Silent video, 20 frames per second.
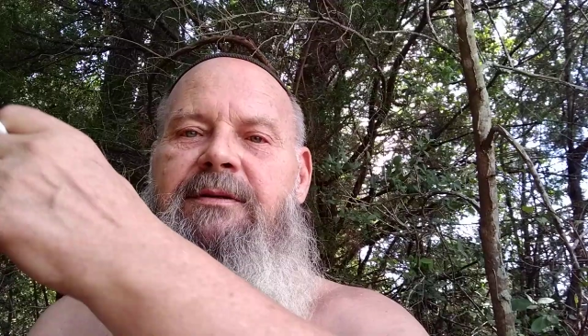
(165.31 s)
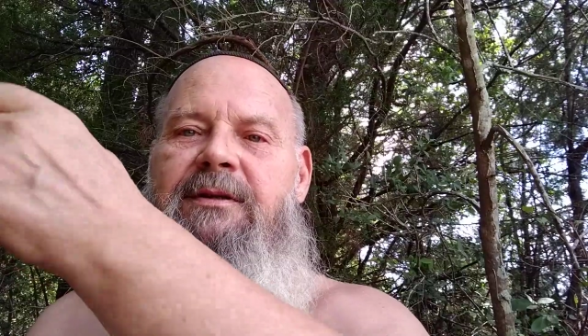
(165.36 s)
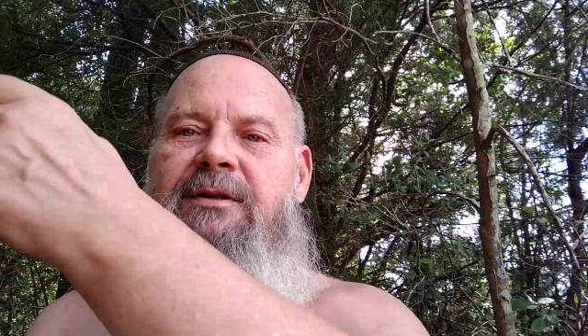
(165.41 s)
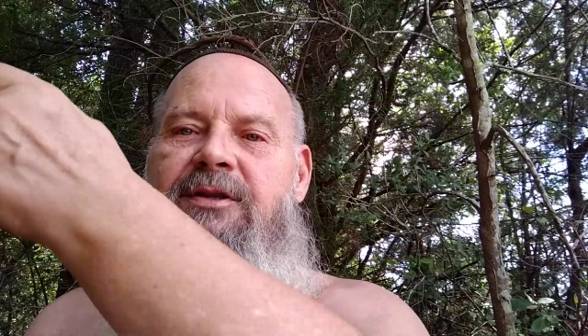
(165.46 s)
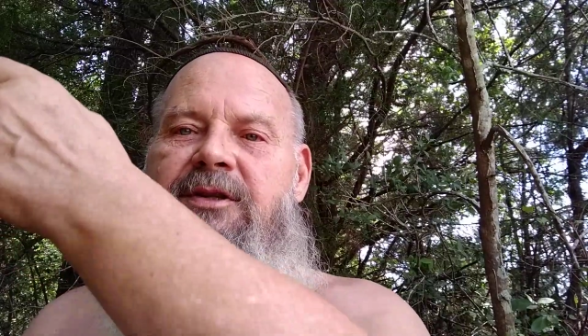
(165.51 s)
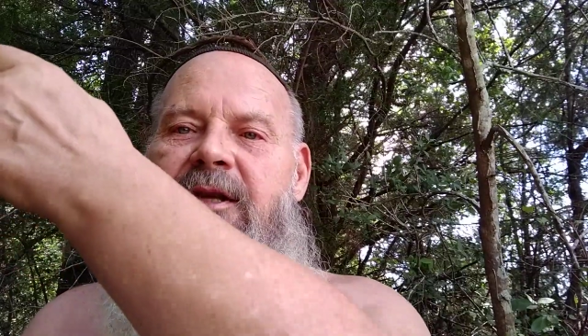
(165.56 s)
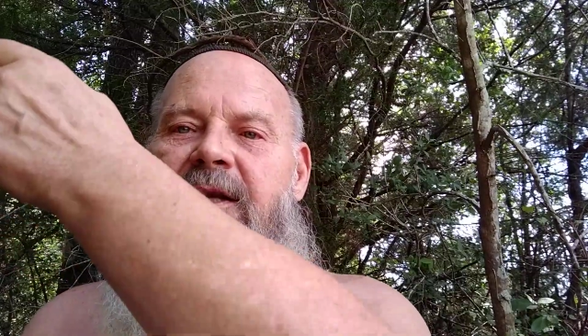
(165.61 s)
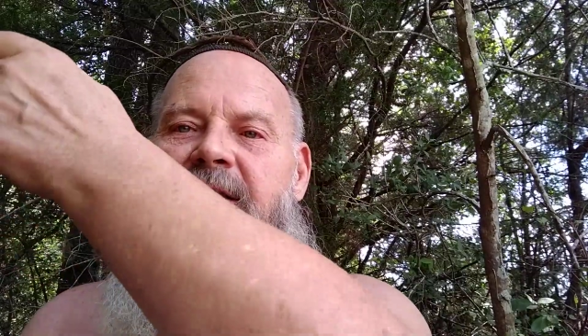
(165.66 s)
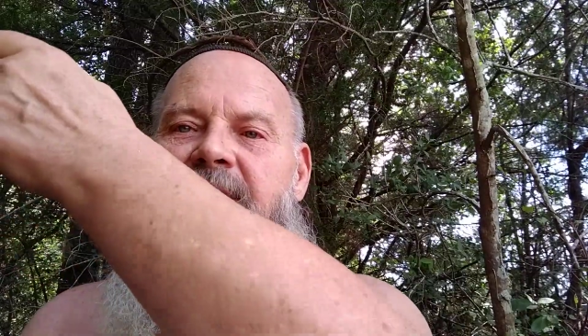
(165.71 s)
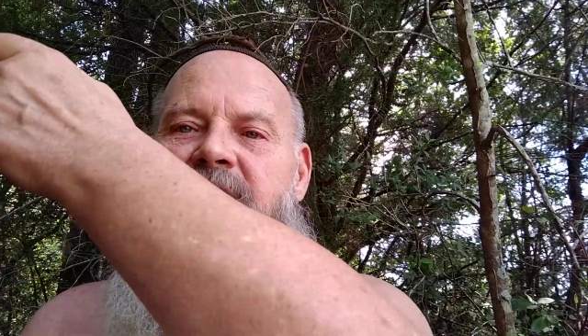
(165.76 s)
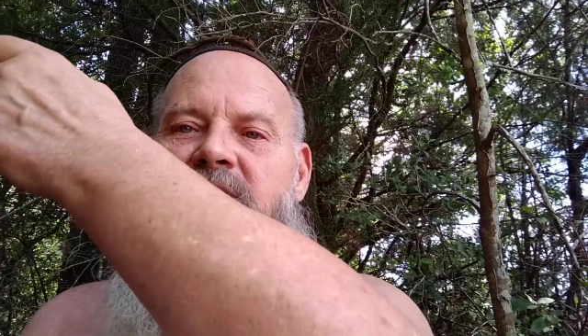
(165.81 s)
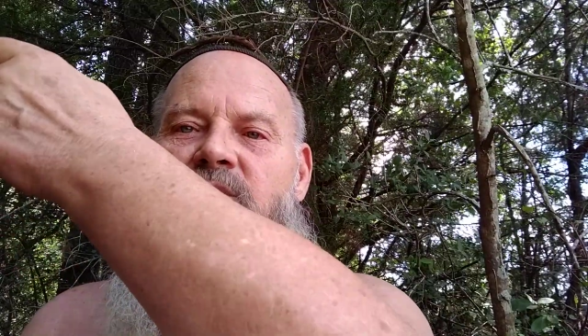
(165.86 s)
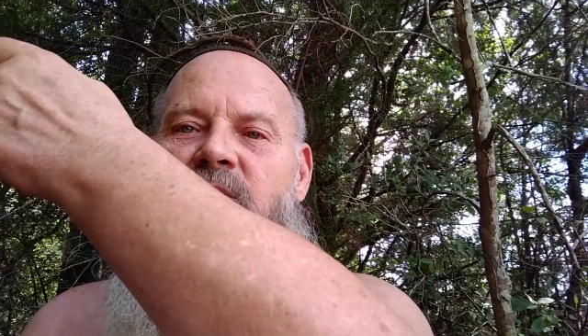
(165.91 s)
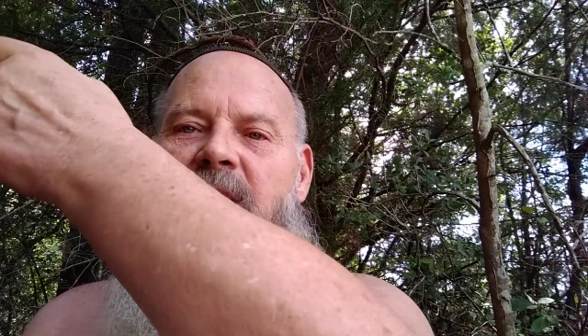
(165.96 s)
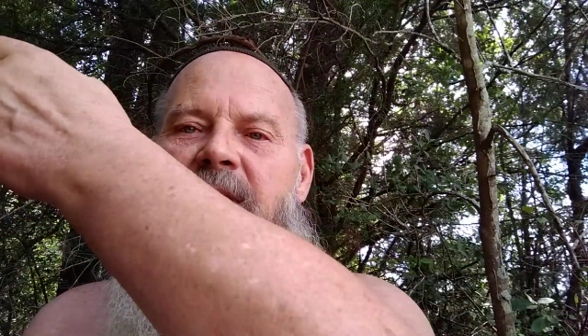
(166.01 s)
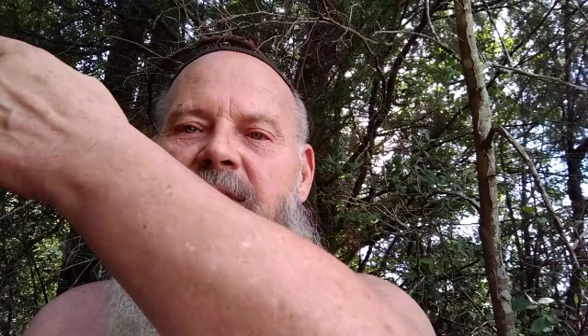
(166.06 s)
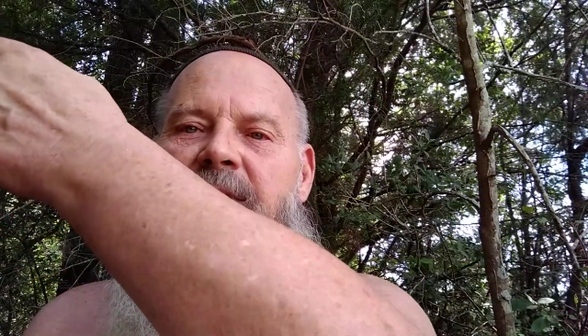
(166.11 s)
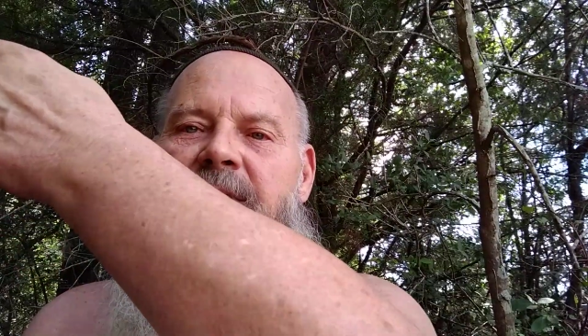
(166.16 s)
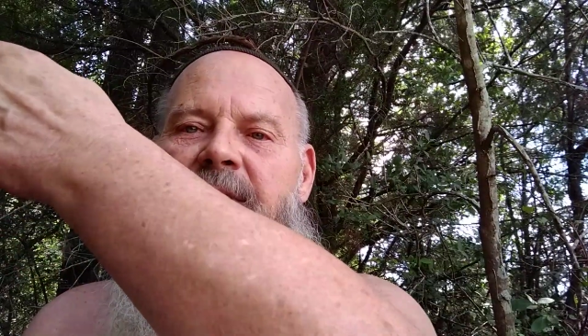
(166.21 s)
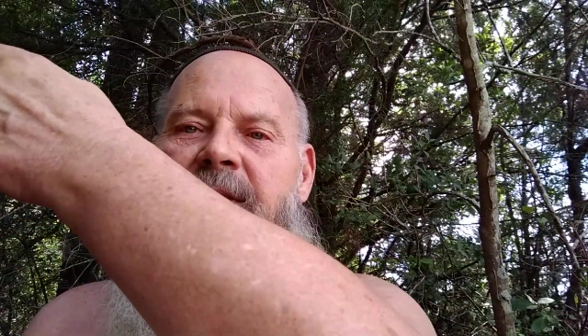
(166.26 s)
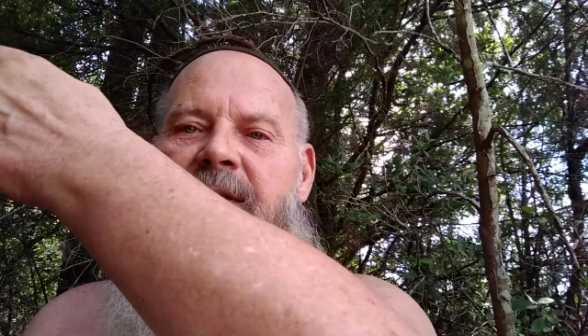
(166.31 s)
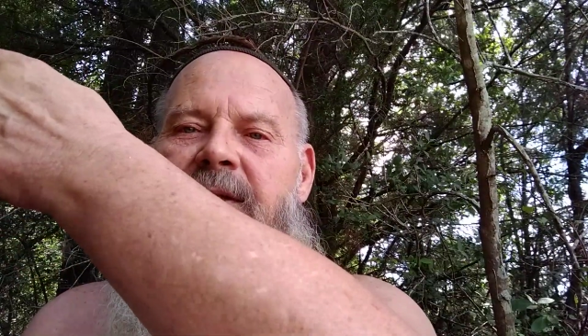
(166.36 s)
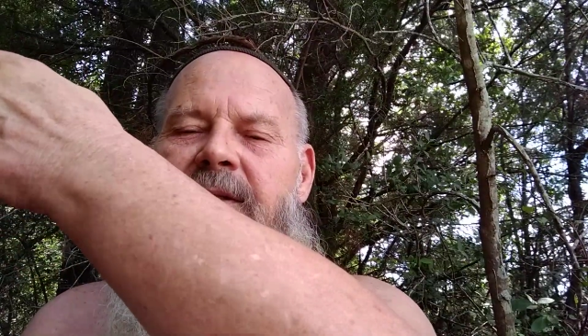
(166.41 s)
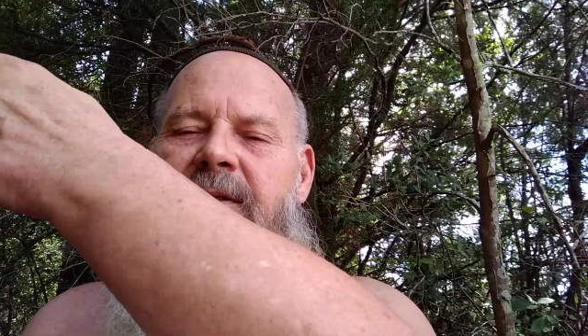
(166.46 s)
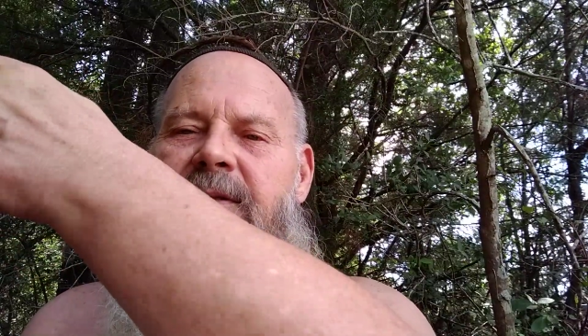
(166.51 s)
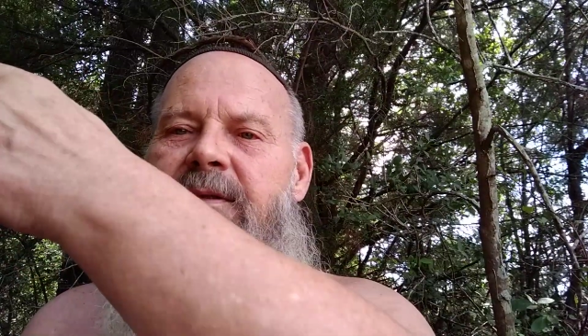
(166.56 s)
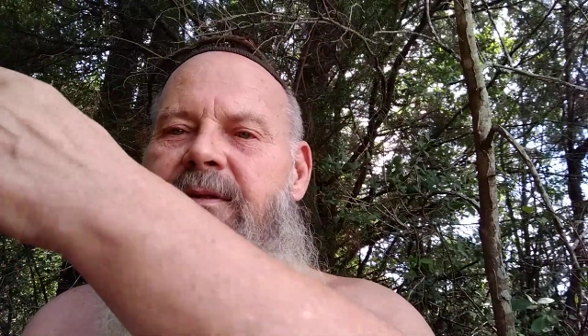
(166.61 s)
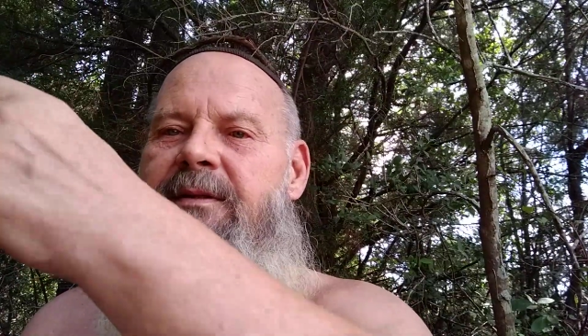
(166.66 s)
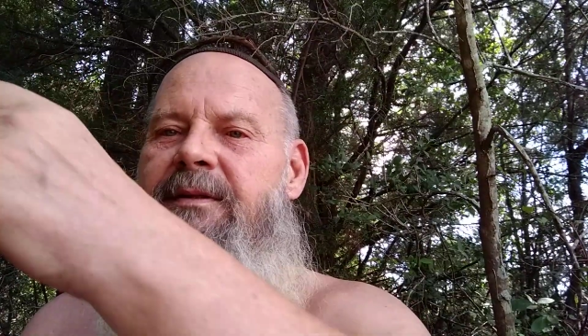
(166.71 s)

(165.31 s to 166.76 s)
You see any sweat on there?